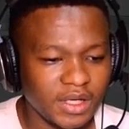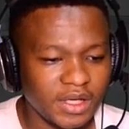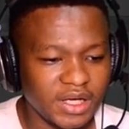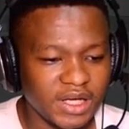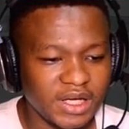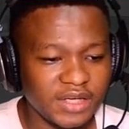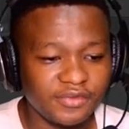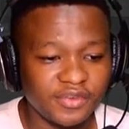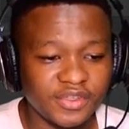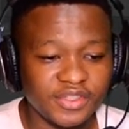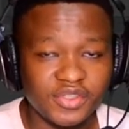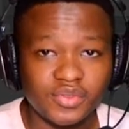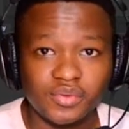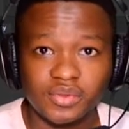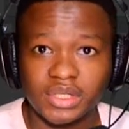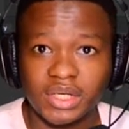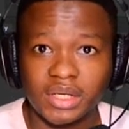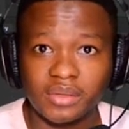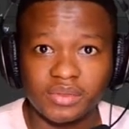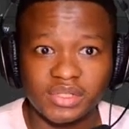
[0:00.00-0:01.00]
And for this
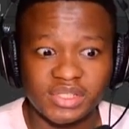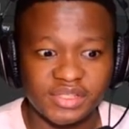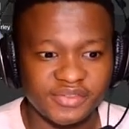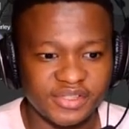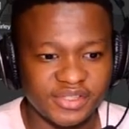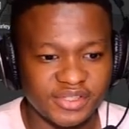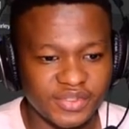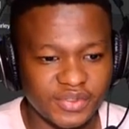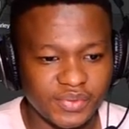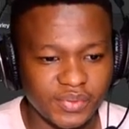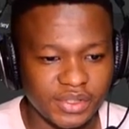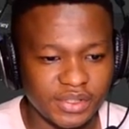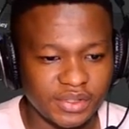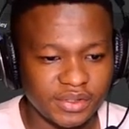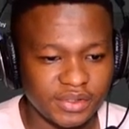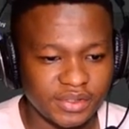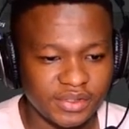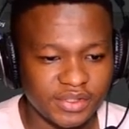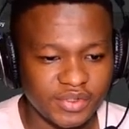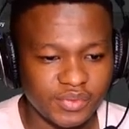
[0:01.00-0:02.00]
one, I will leave it this way.
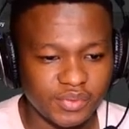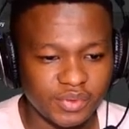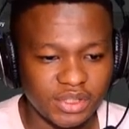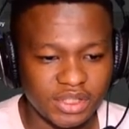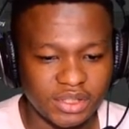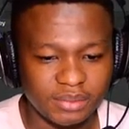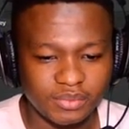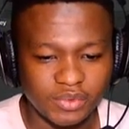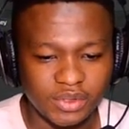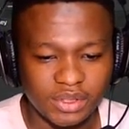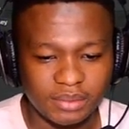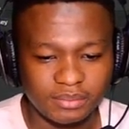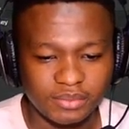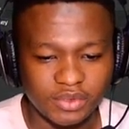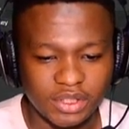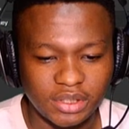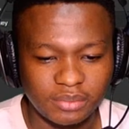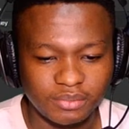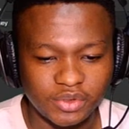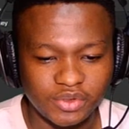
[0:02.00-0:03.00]
This one,
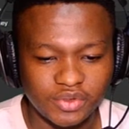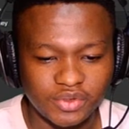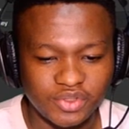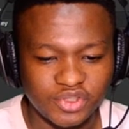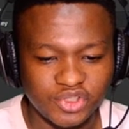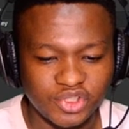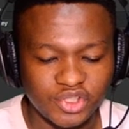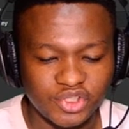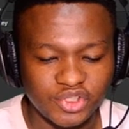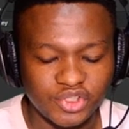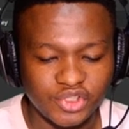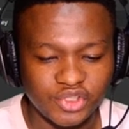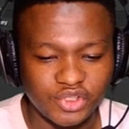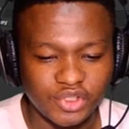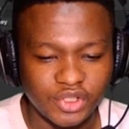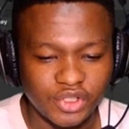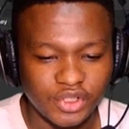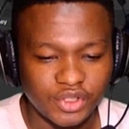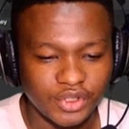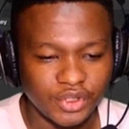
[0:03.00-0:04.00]
I'm going to change
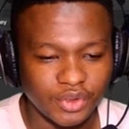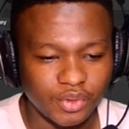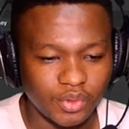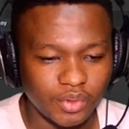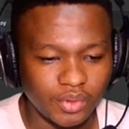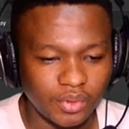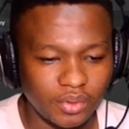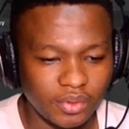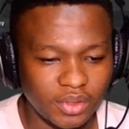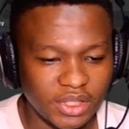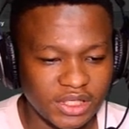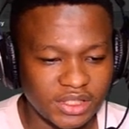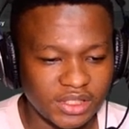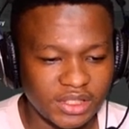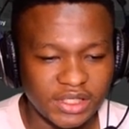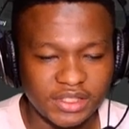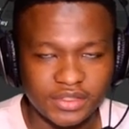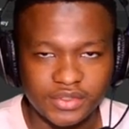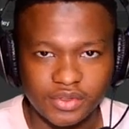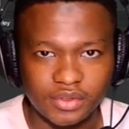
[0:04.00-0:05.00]
the color and
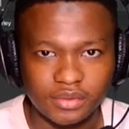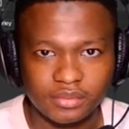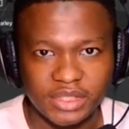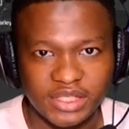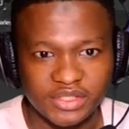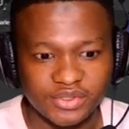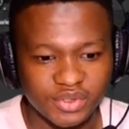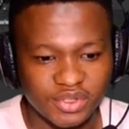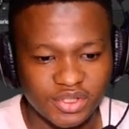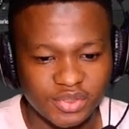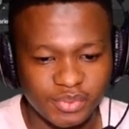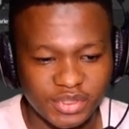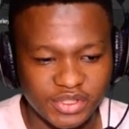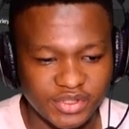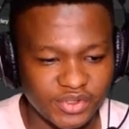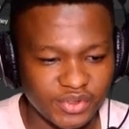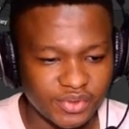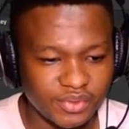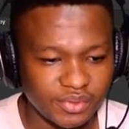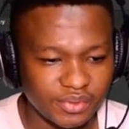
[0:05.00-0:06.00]
add some
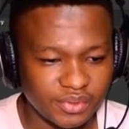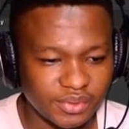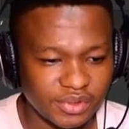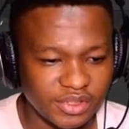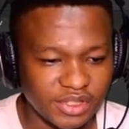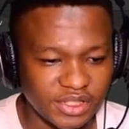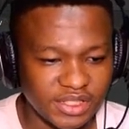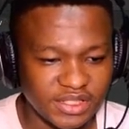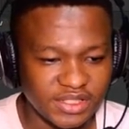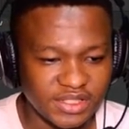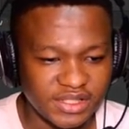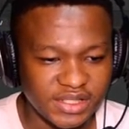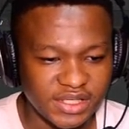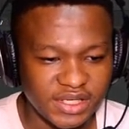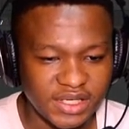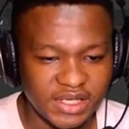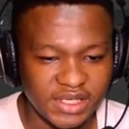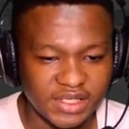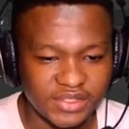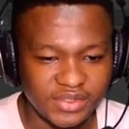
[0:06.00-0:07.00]
adjustments to its layer.